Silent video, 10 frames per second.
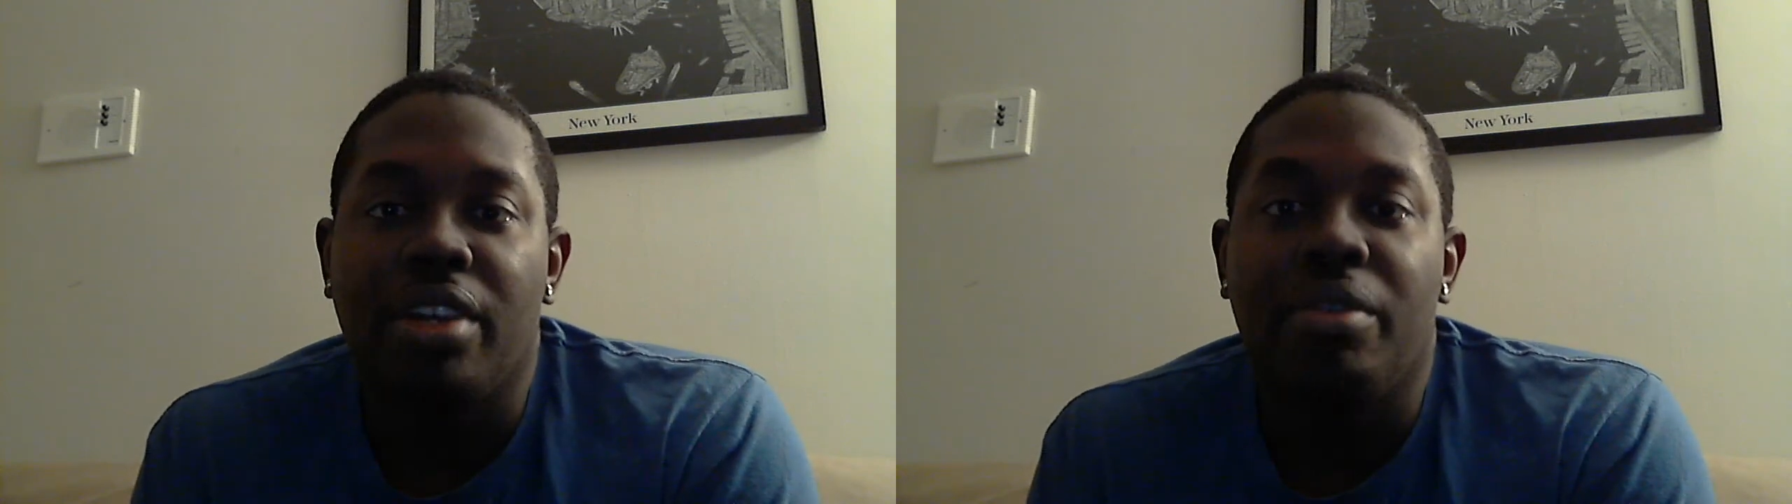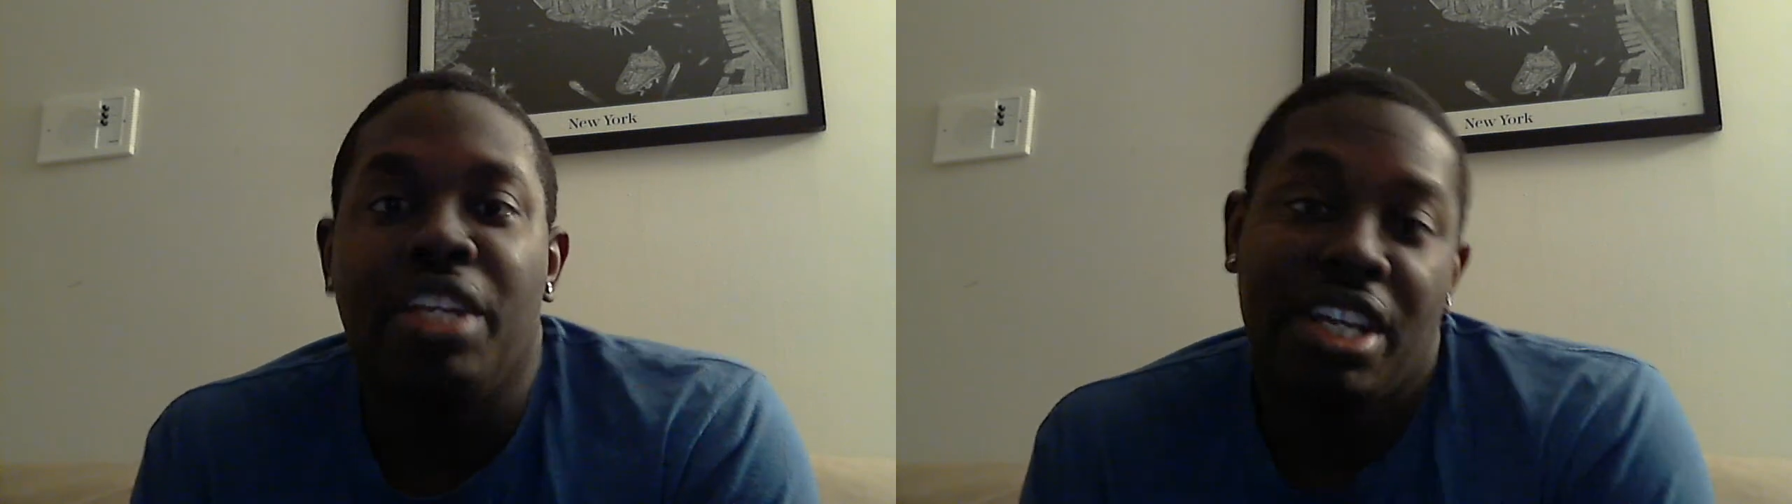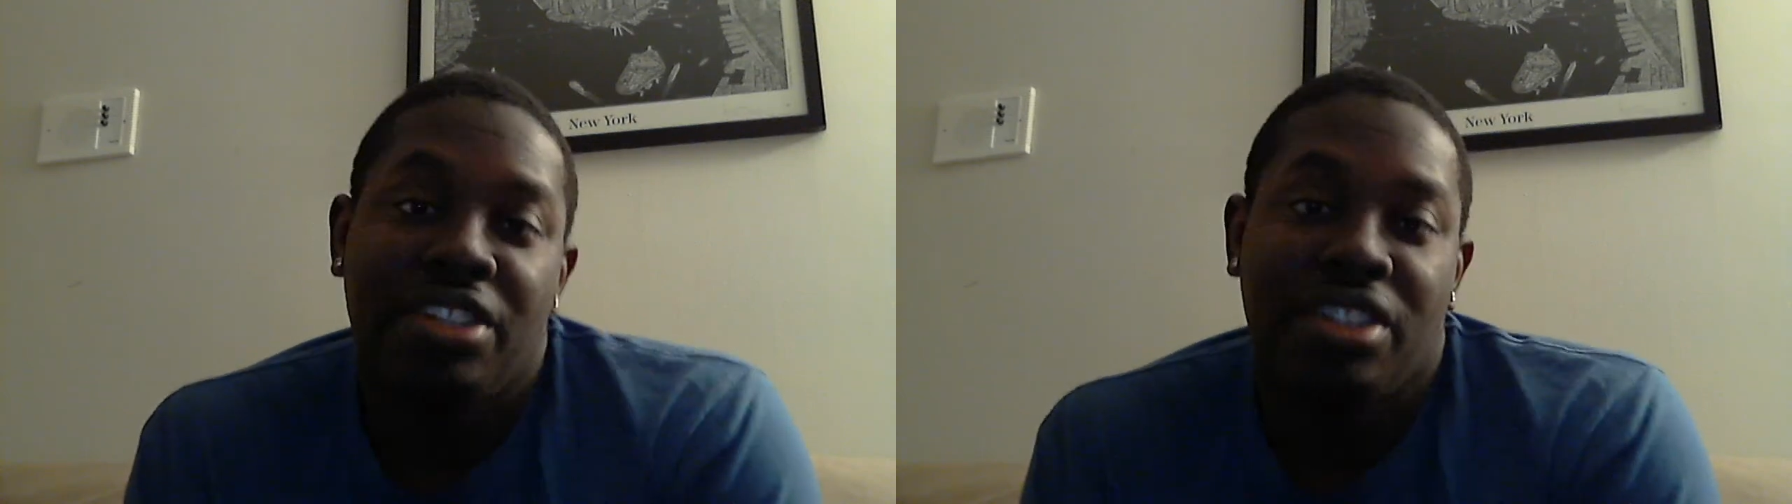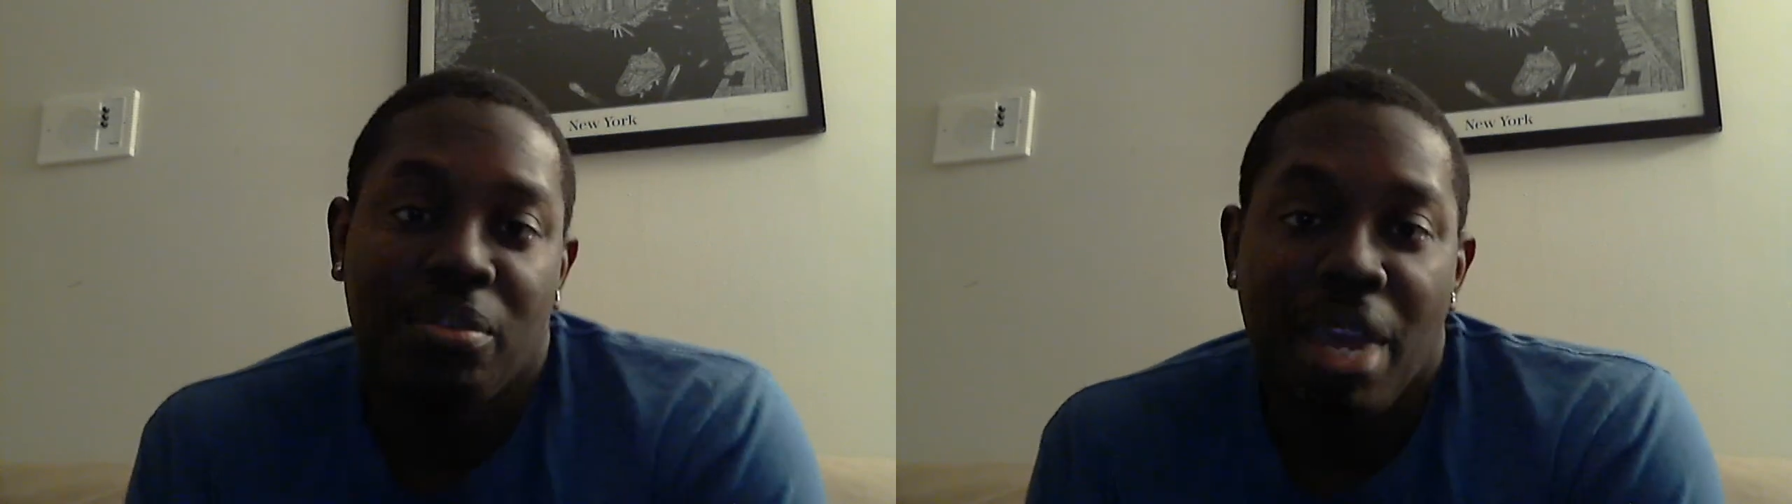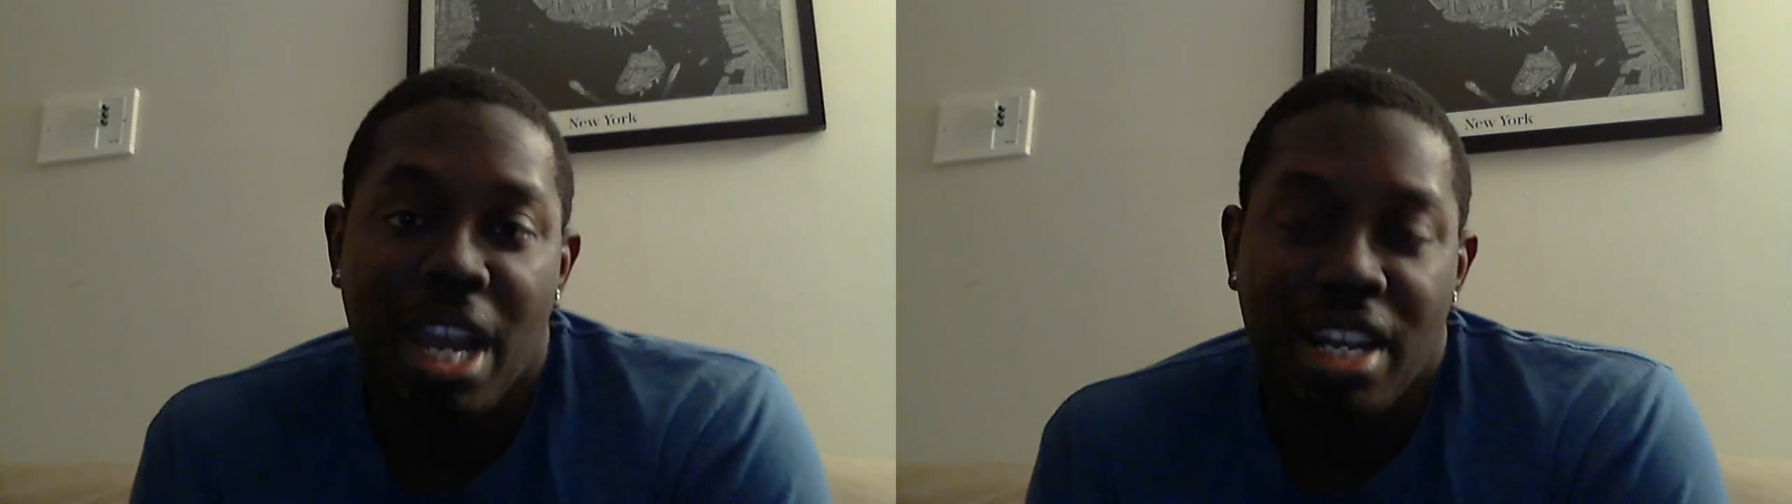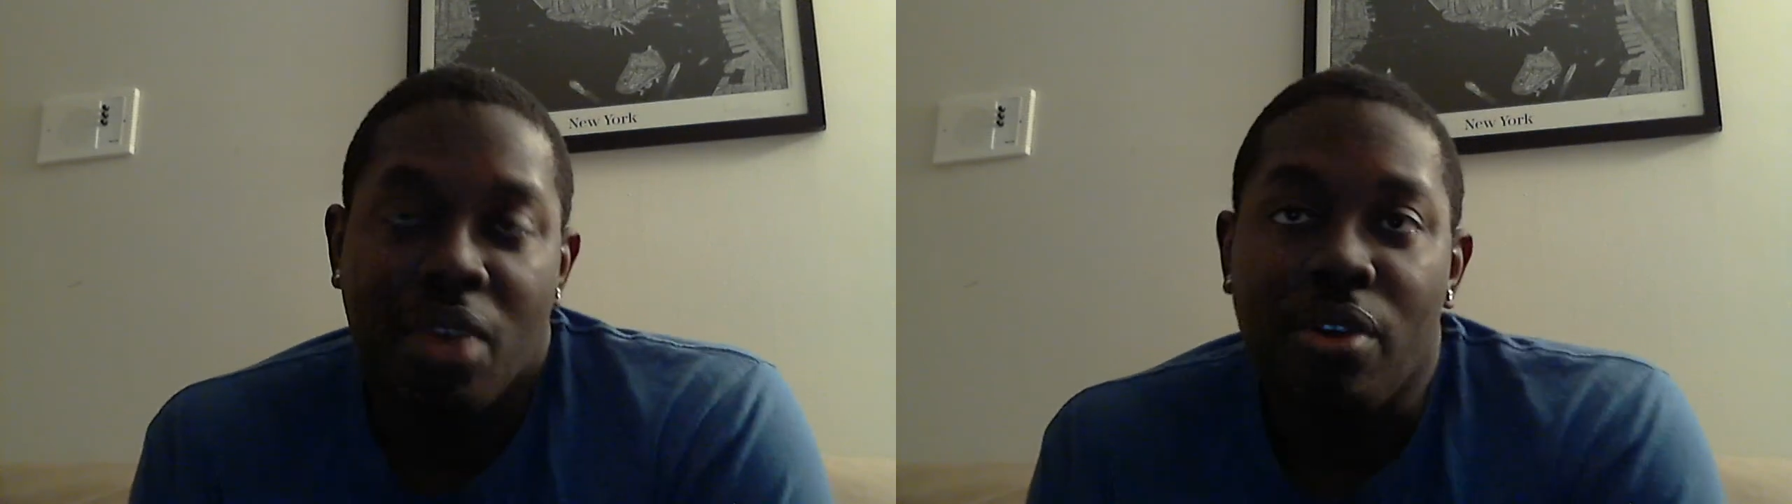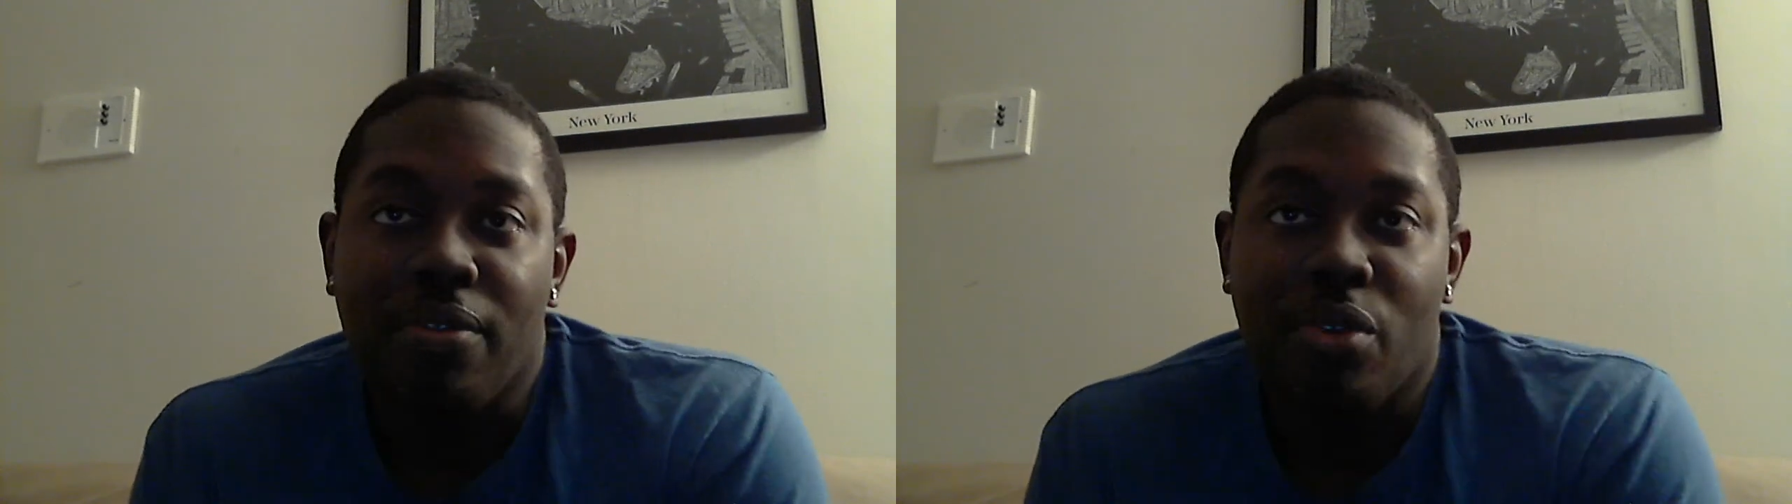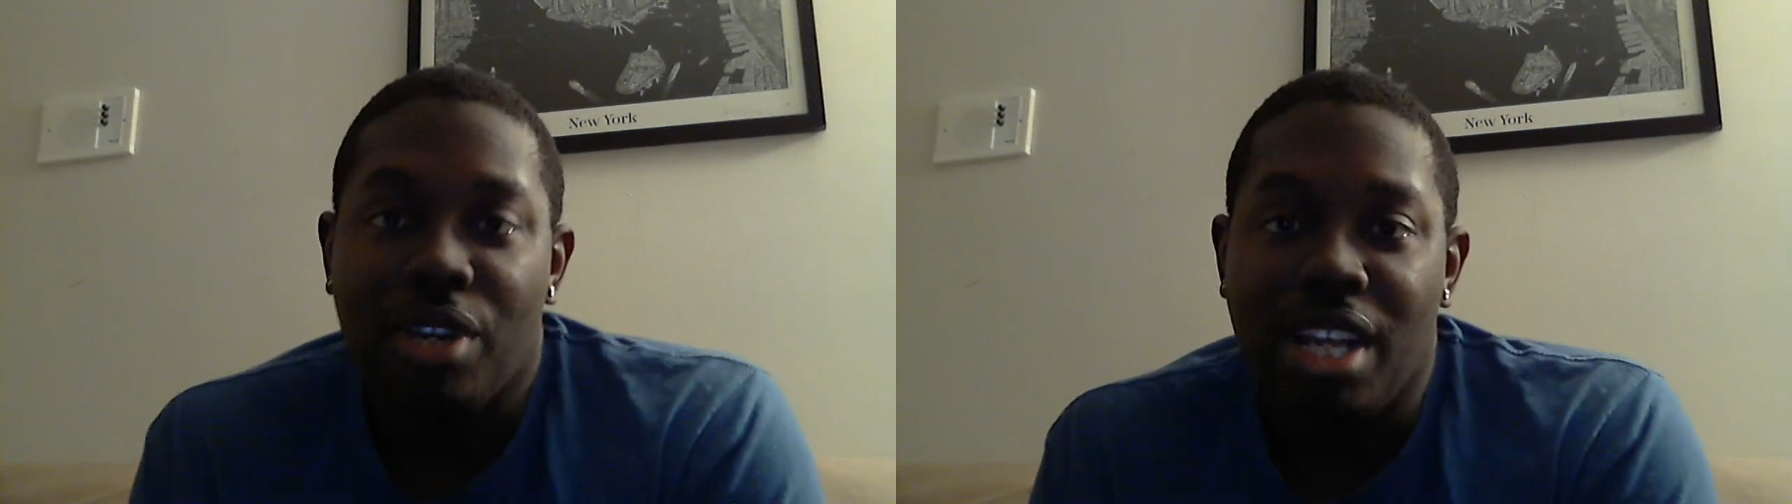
and he is the man at 140.